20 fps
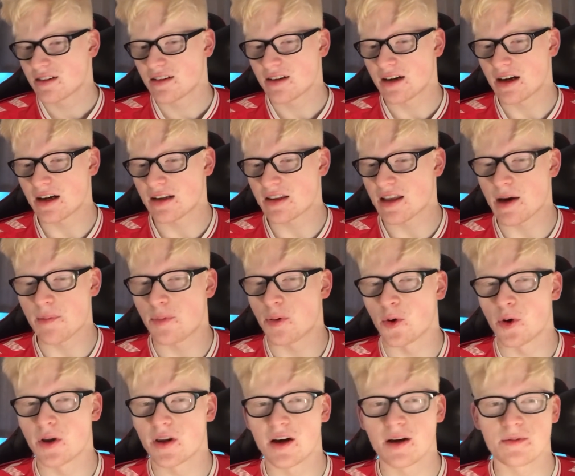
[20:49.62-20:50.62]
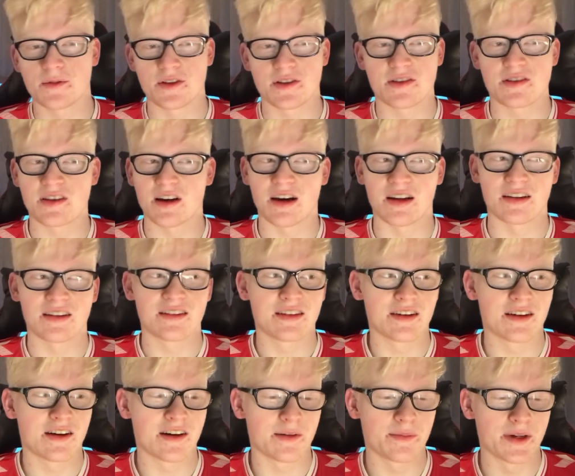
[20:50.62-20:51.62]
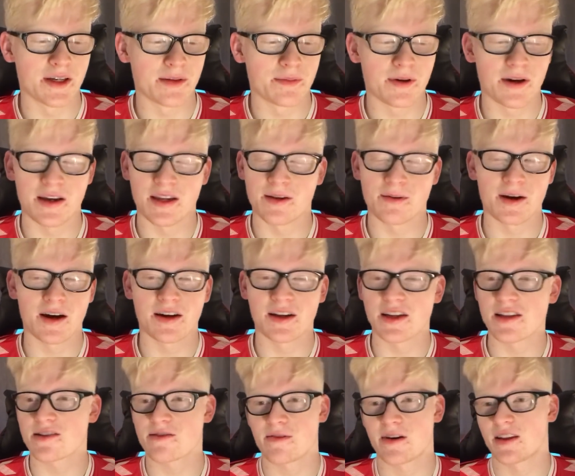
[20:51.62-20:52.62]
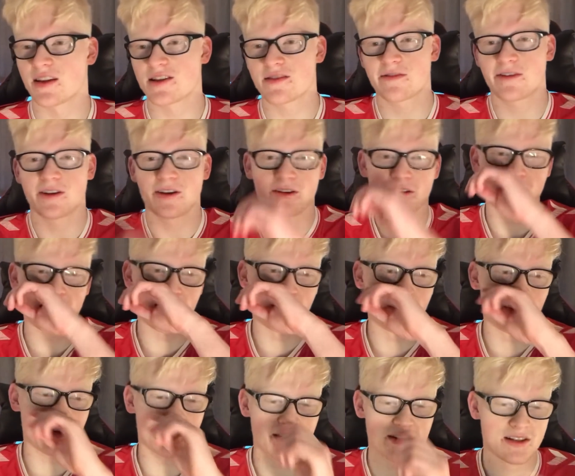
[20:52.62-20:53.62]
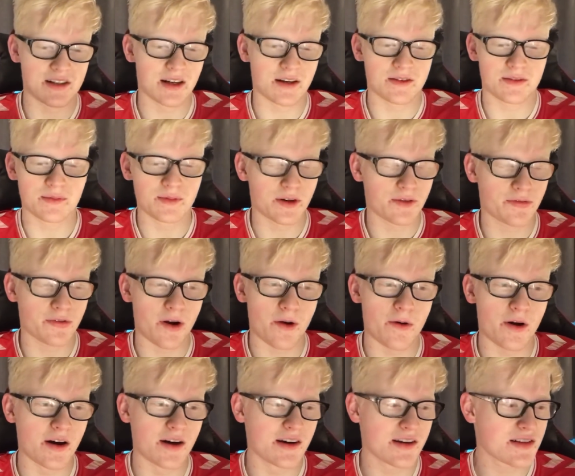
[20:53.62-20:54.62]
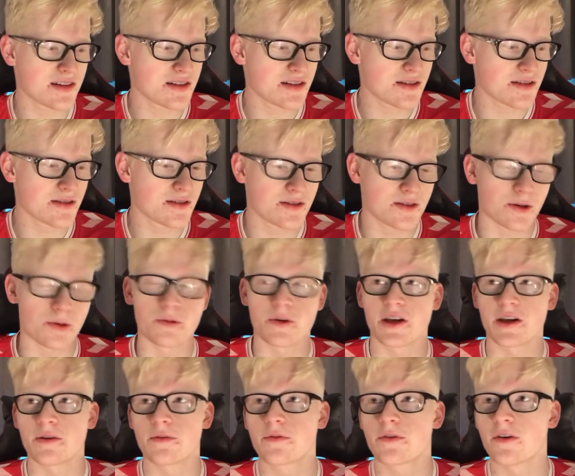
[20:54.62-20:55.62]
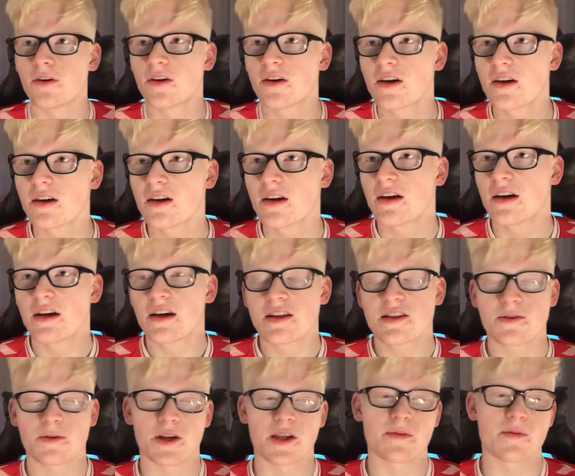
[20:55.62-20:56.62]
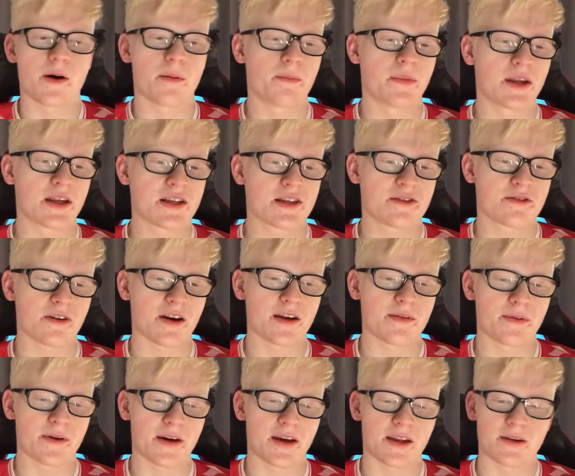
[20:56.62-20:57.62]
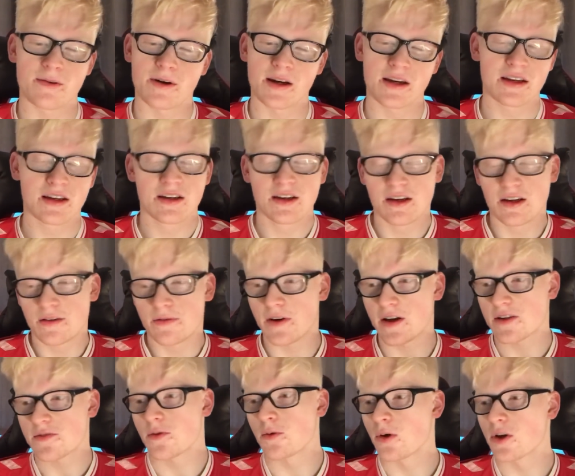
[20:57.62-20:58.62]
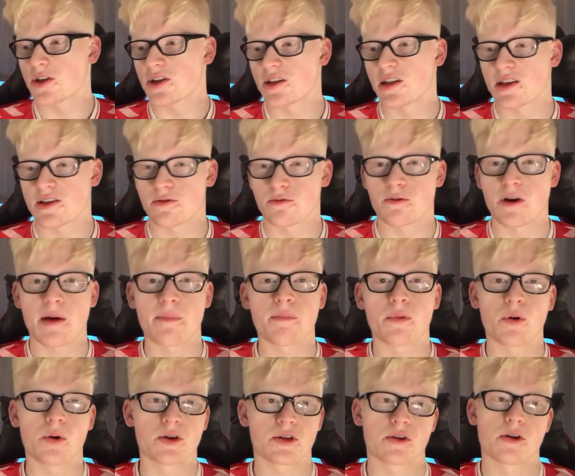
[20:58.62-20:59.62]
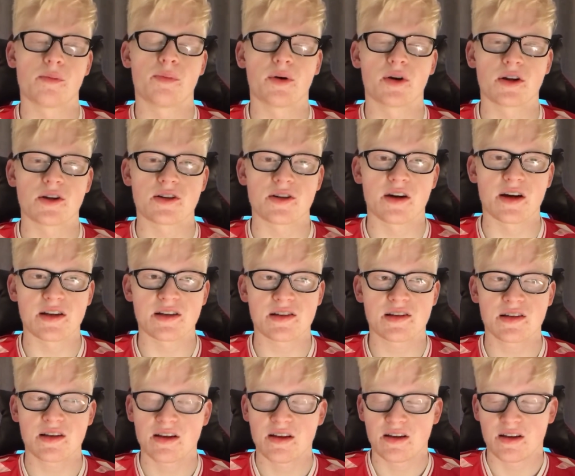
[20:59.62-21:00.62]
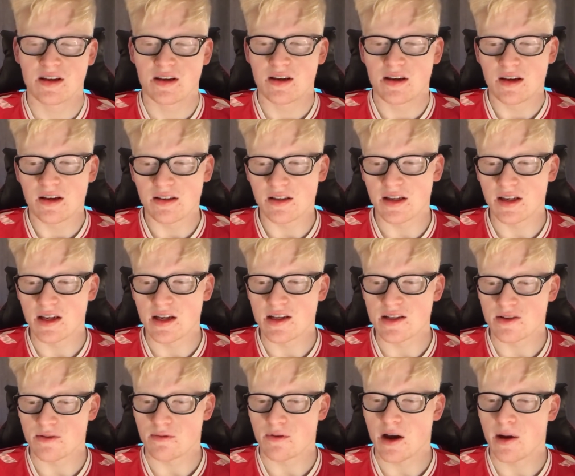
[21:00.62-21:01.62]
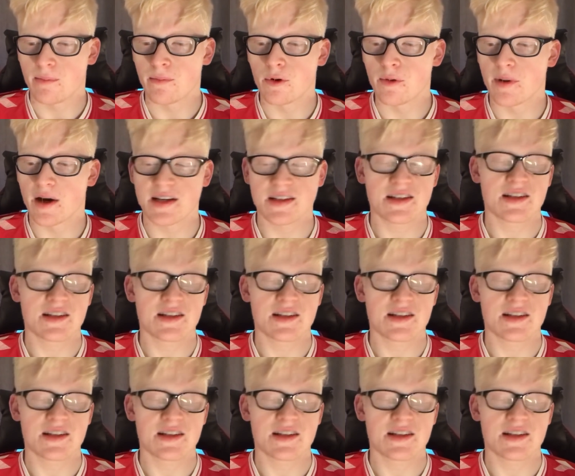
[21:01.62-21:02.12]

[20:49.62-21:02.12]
At that point, I'm just done, you know what I mean? But anyway, I need to end this video now because my throat hurts talking for 21 minutes straight. But anyway, thanks for watching this ramble. I do apologise that it is a ramble, but as I